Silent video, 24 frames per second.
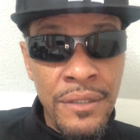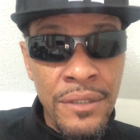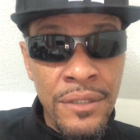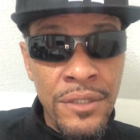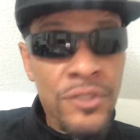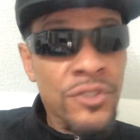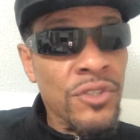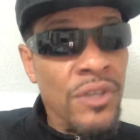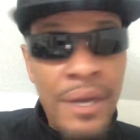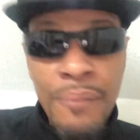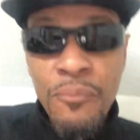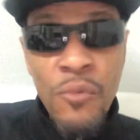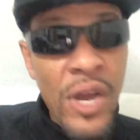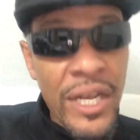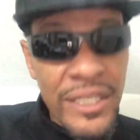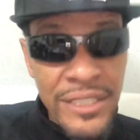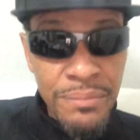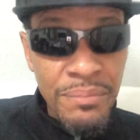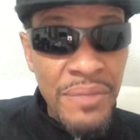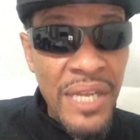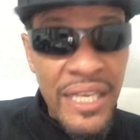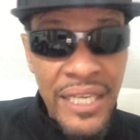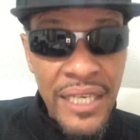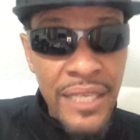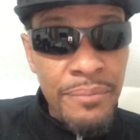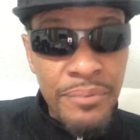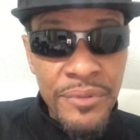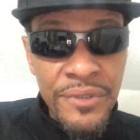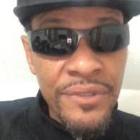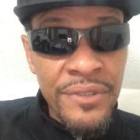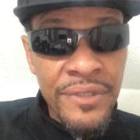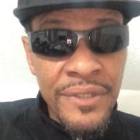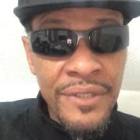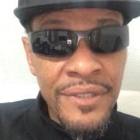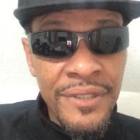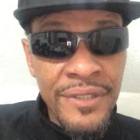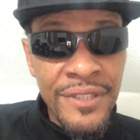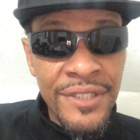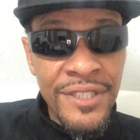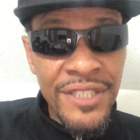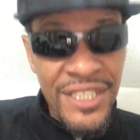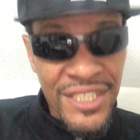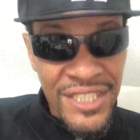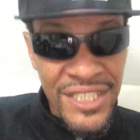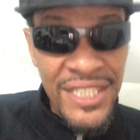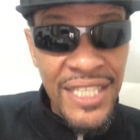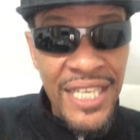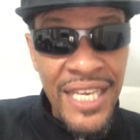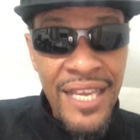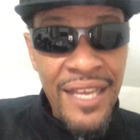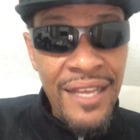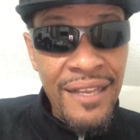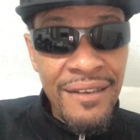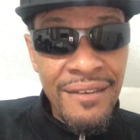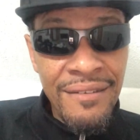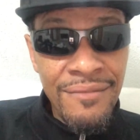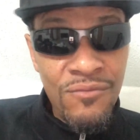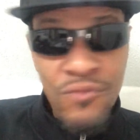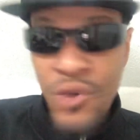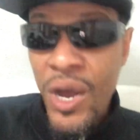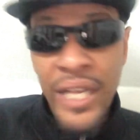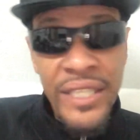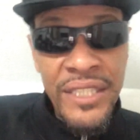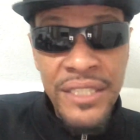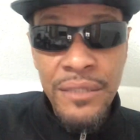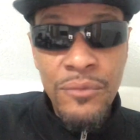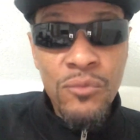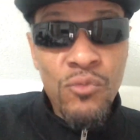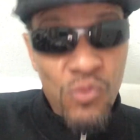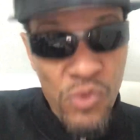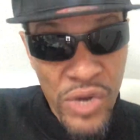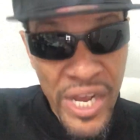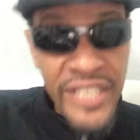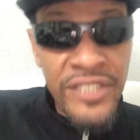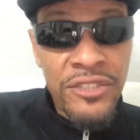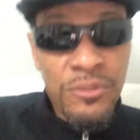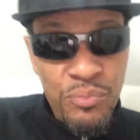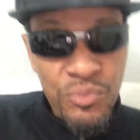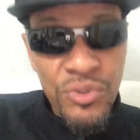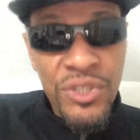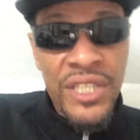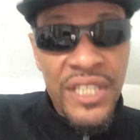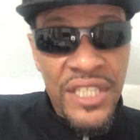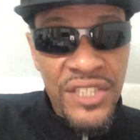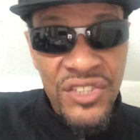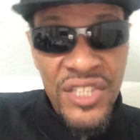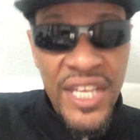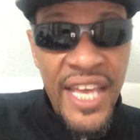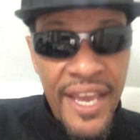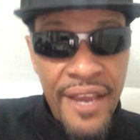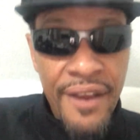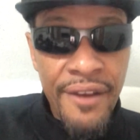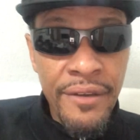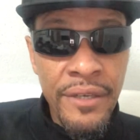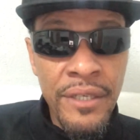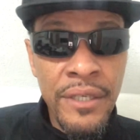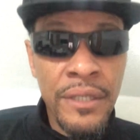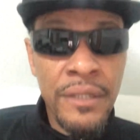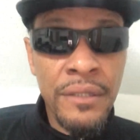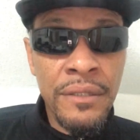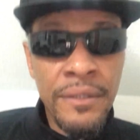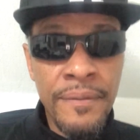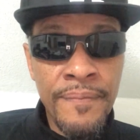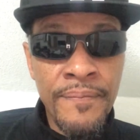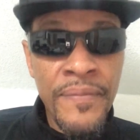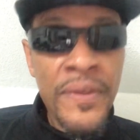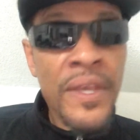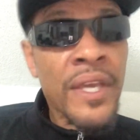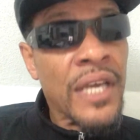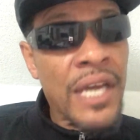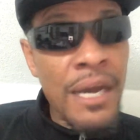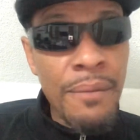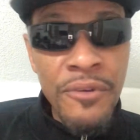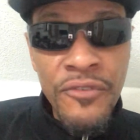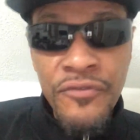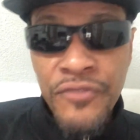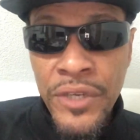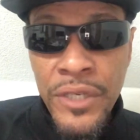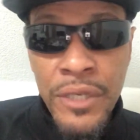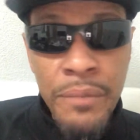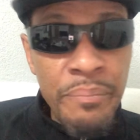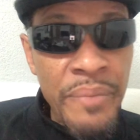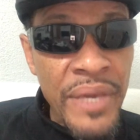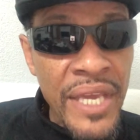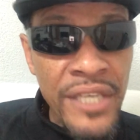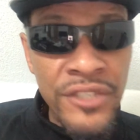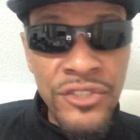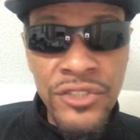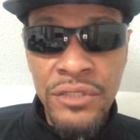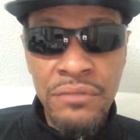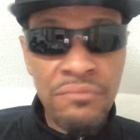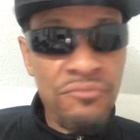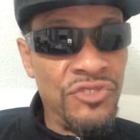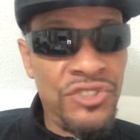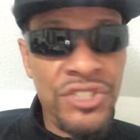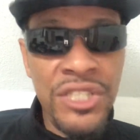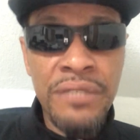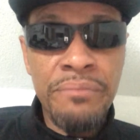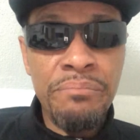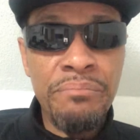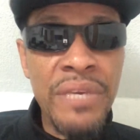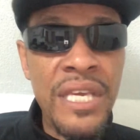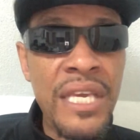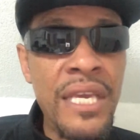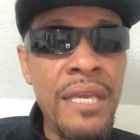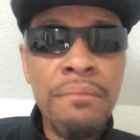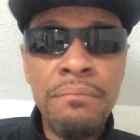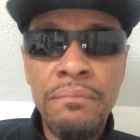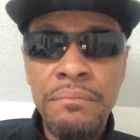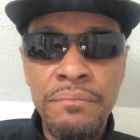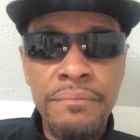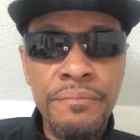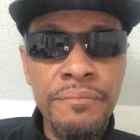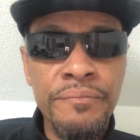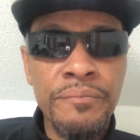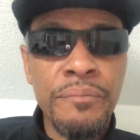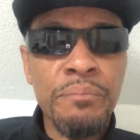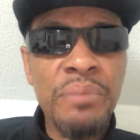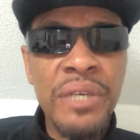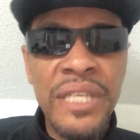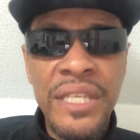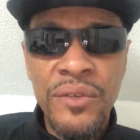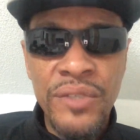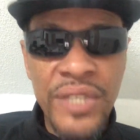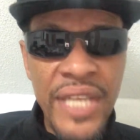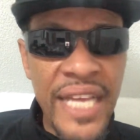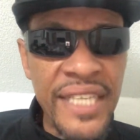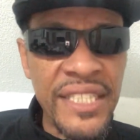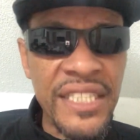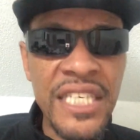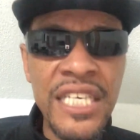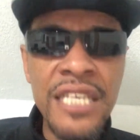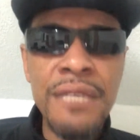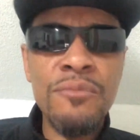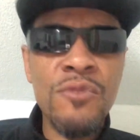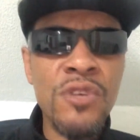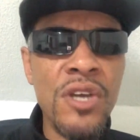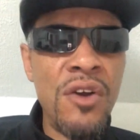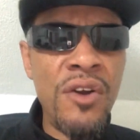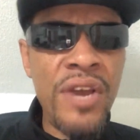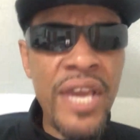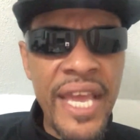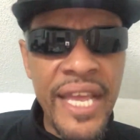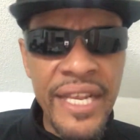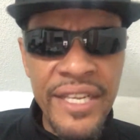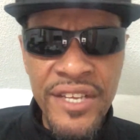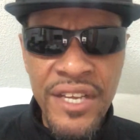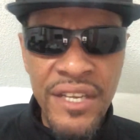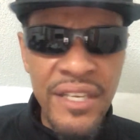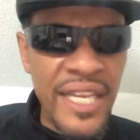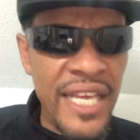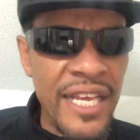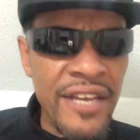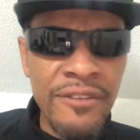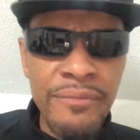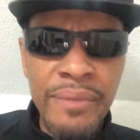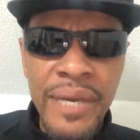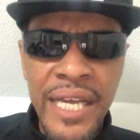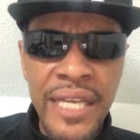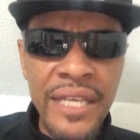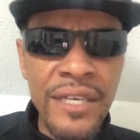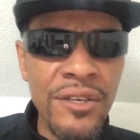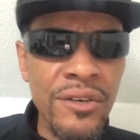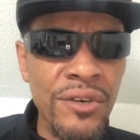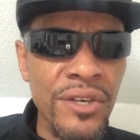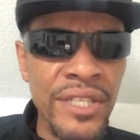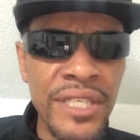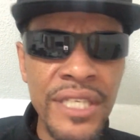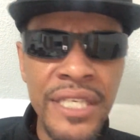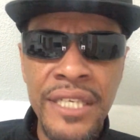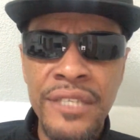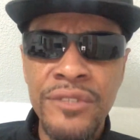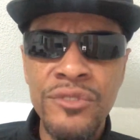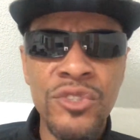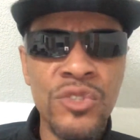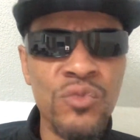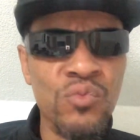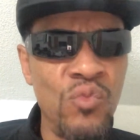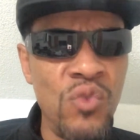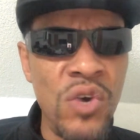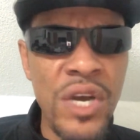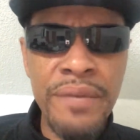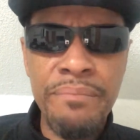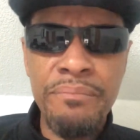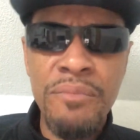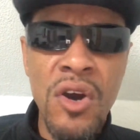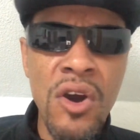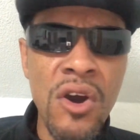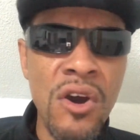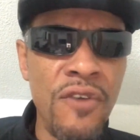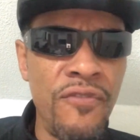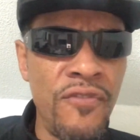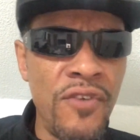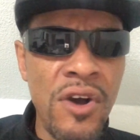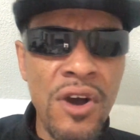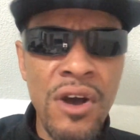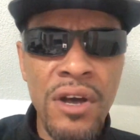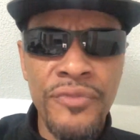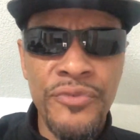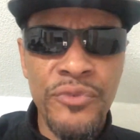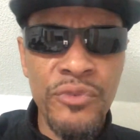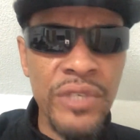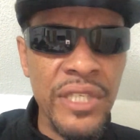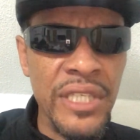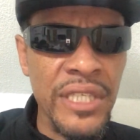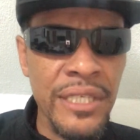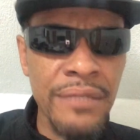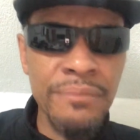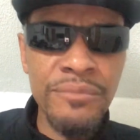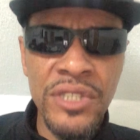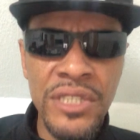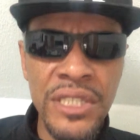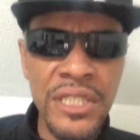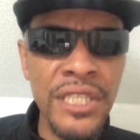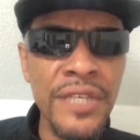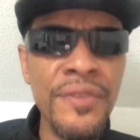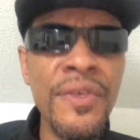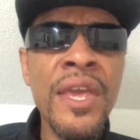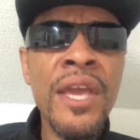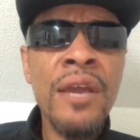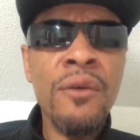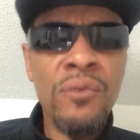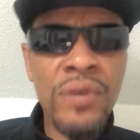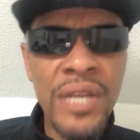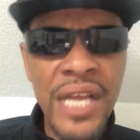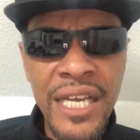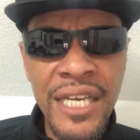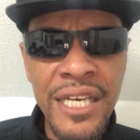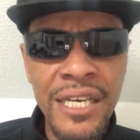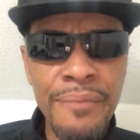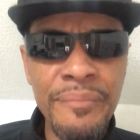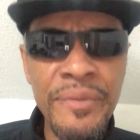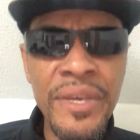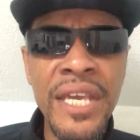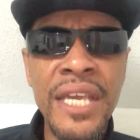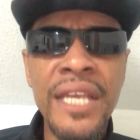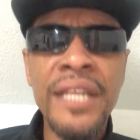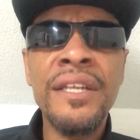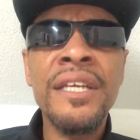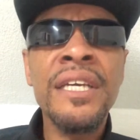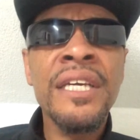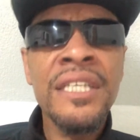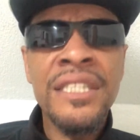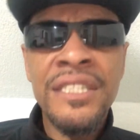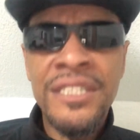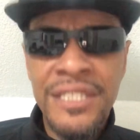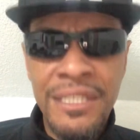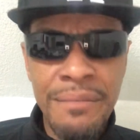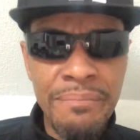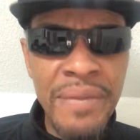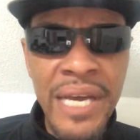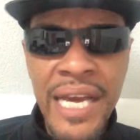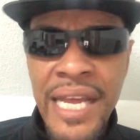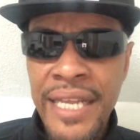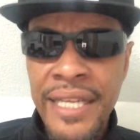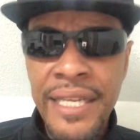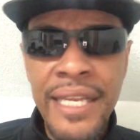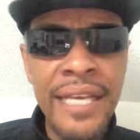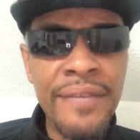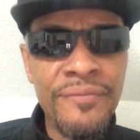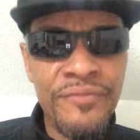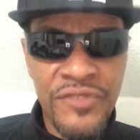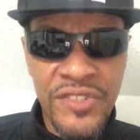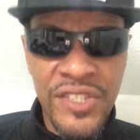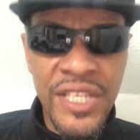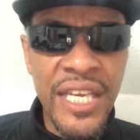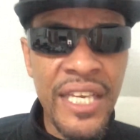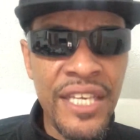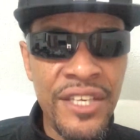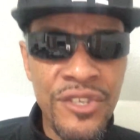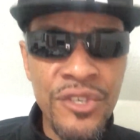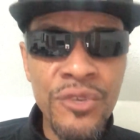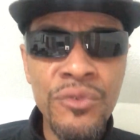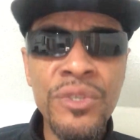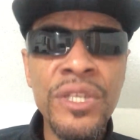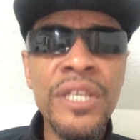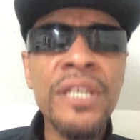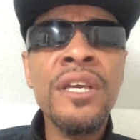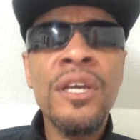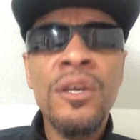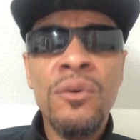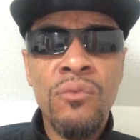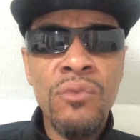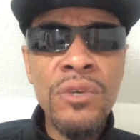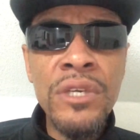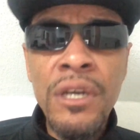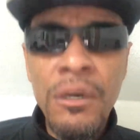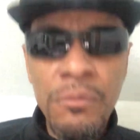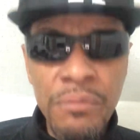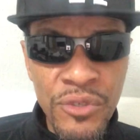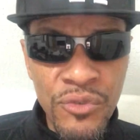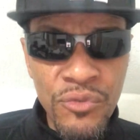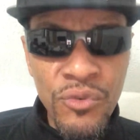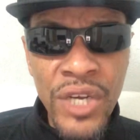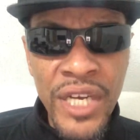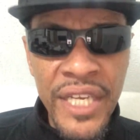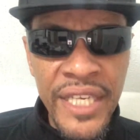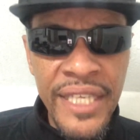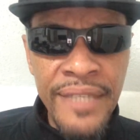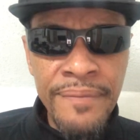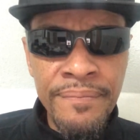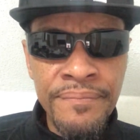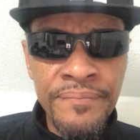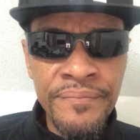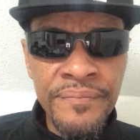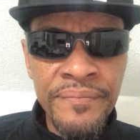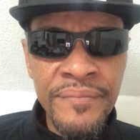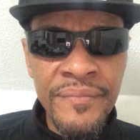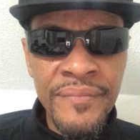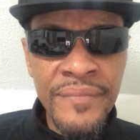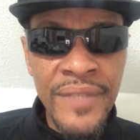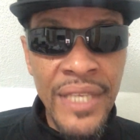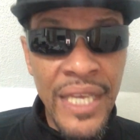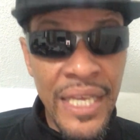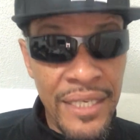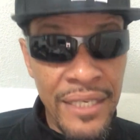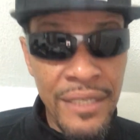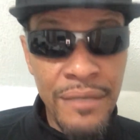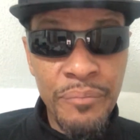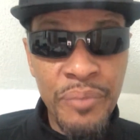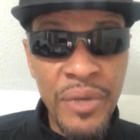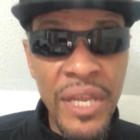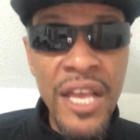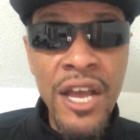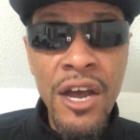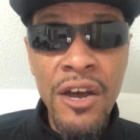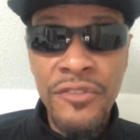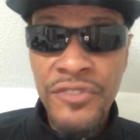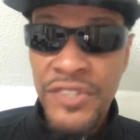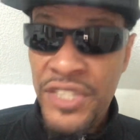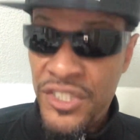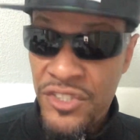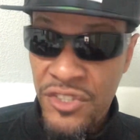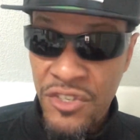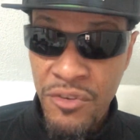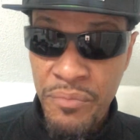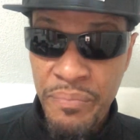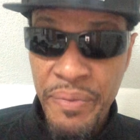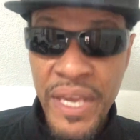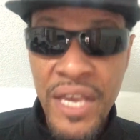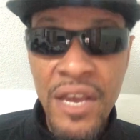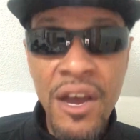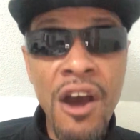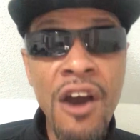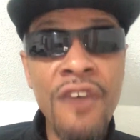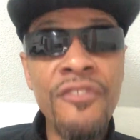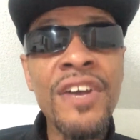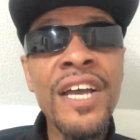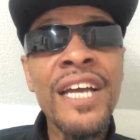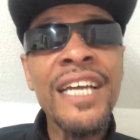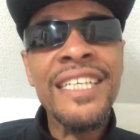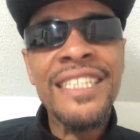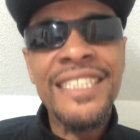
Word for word: So I'm watching my Clippers. You understand? Watching Westbrook is there. Coming from the bench, shouldn't be, but on that team, go ahead. Go let everybody go in there. Just one ball for all three of them. Good. When I come in, somebody that second unit, we gonna be running. And in the playoffs, it's going to pay off.